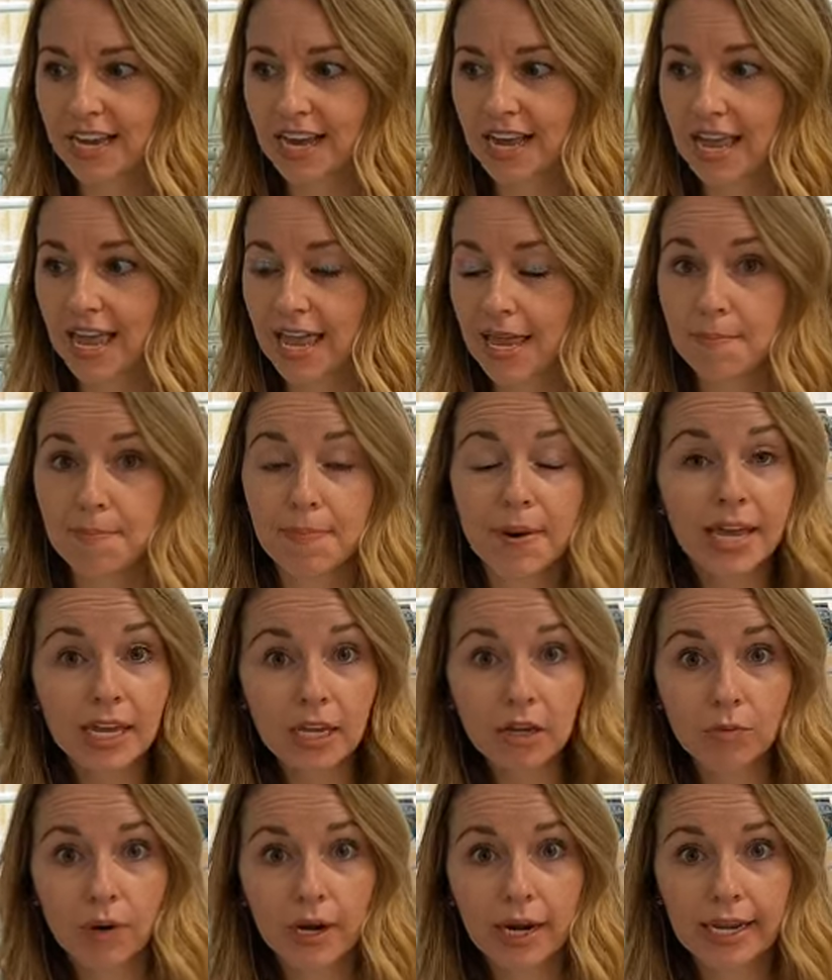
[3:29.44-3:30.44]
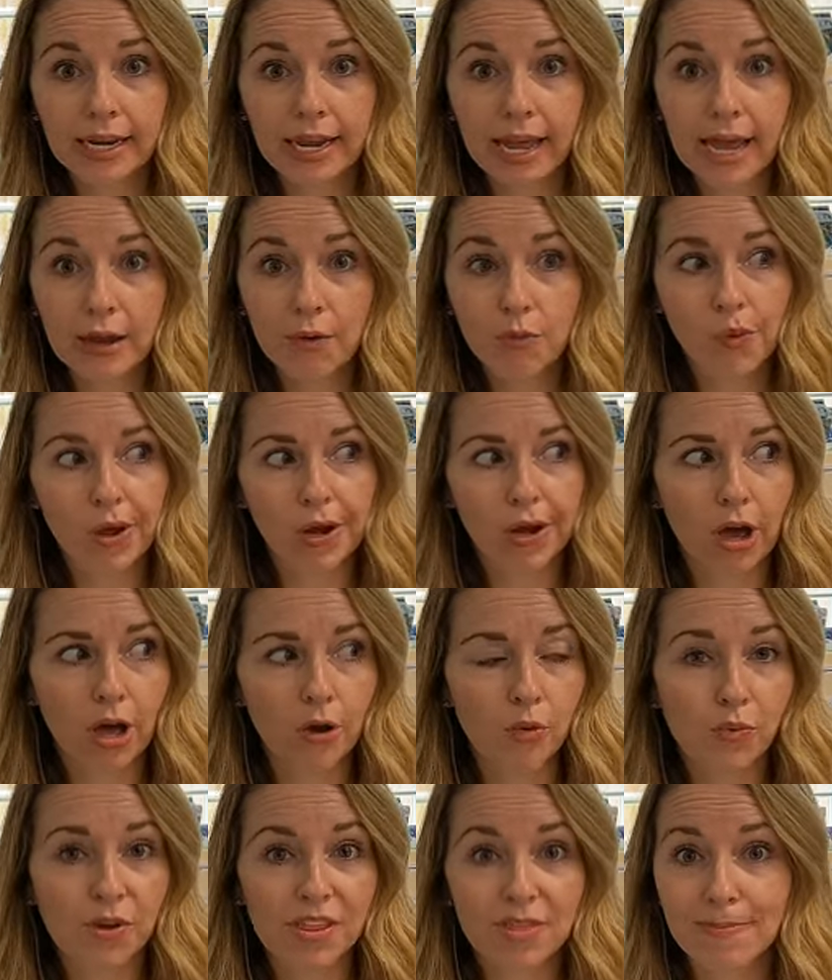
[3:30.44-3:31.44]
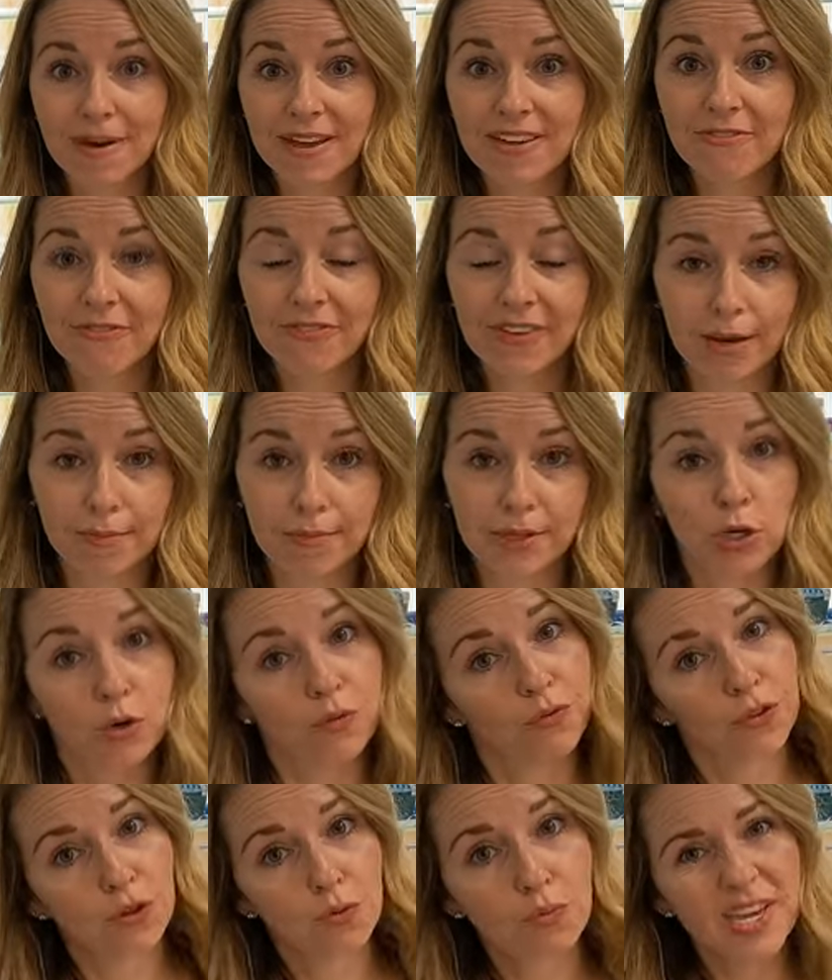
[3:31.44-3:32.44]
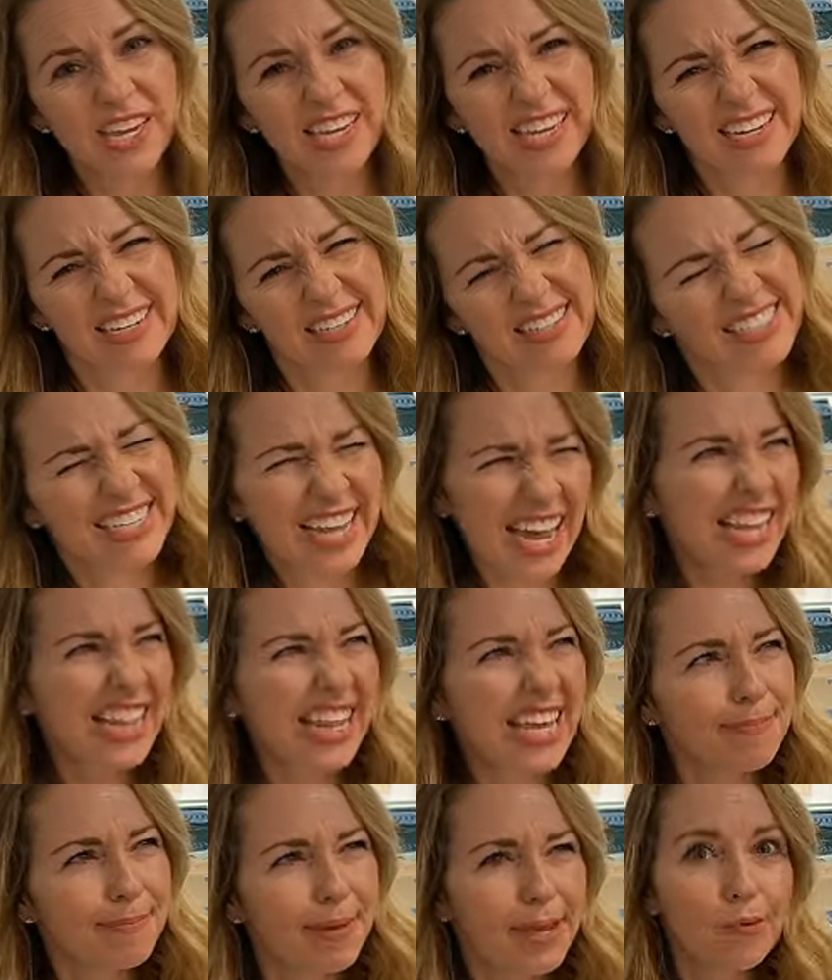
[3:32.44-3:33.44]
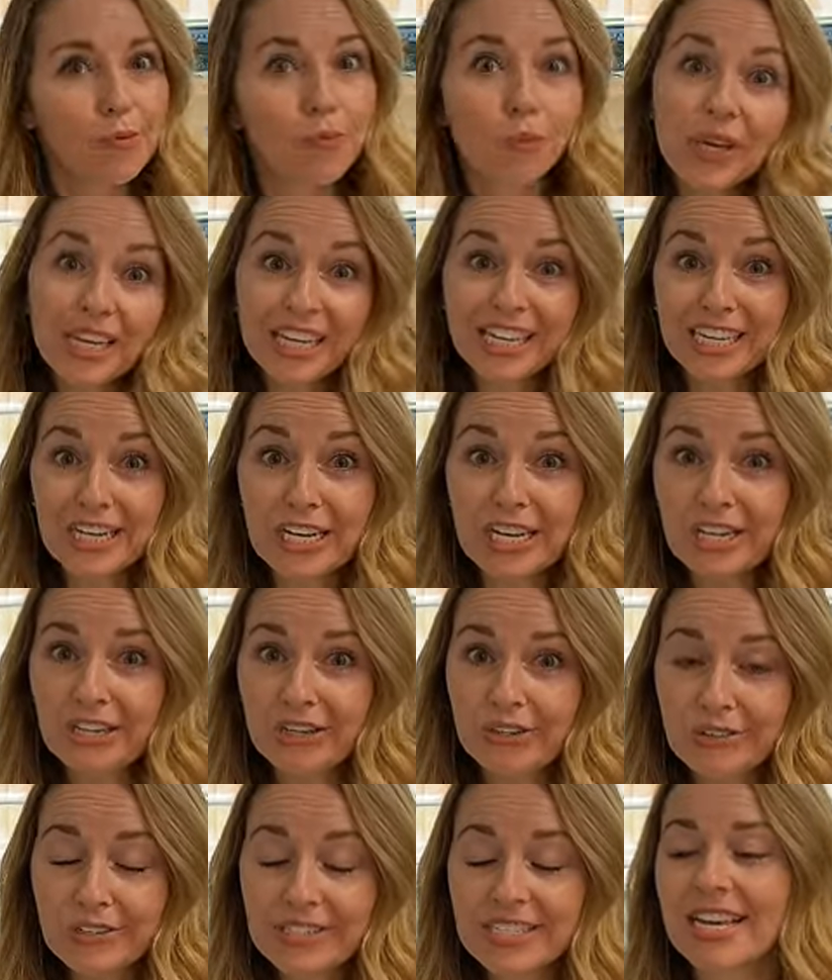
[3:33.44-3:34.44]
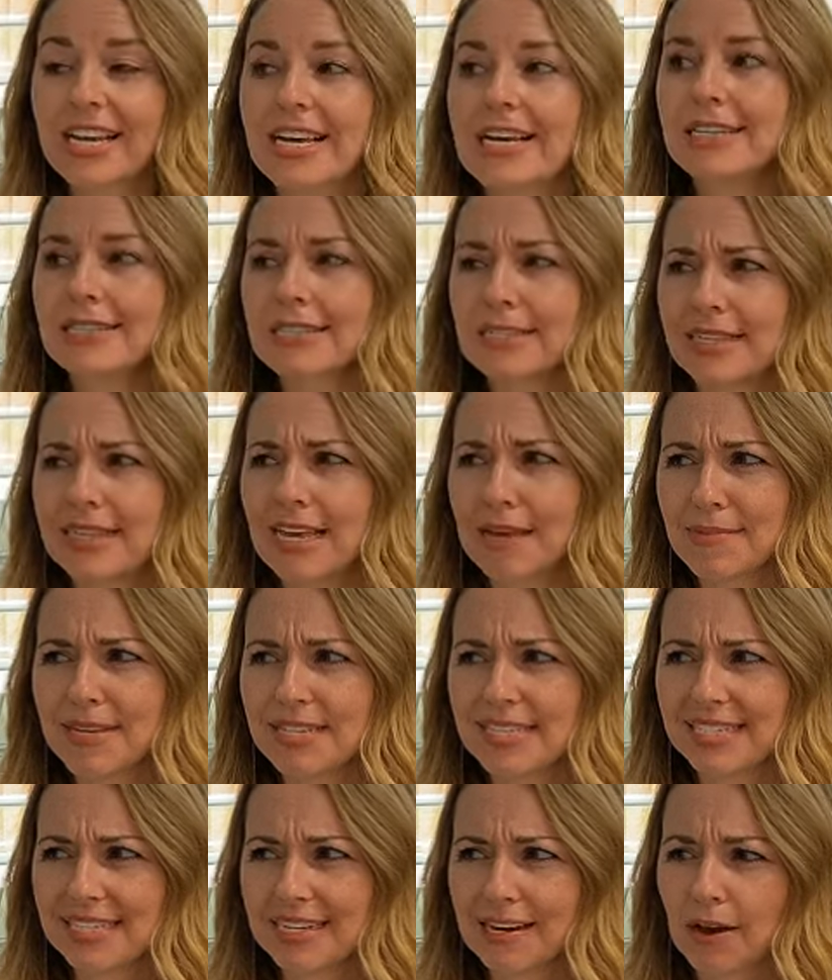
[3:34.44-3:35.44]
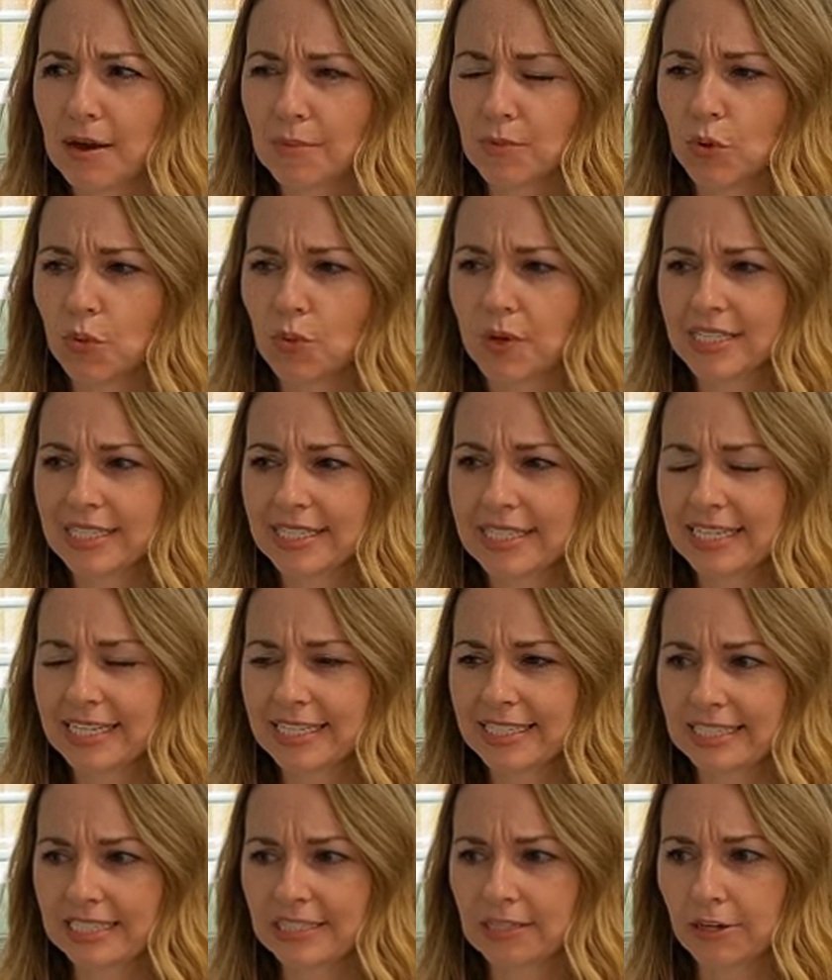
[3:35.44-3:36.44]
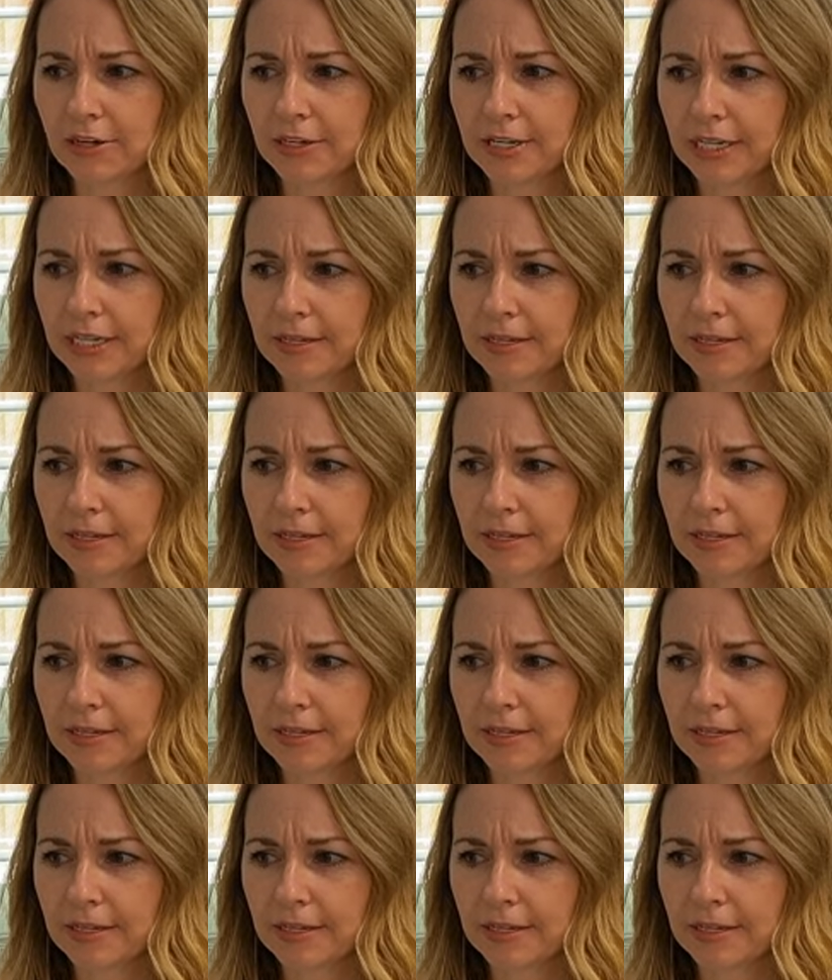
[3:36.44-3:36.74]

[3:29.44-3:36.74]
a bike ride I went on with my family over the weekend. It's kind of like my weekend news. So let me see how I'm going to get started.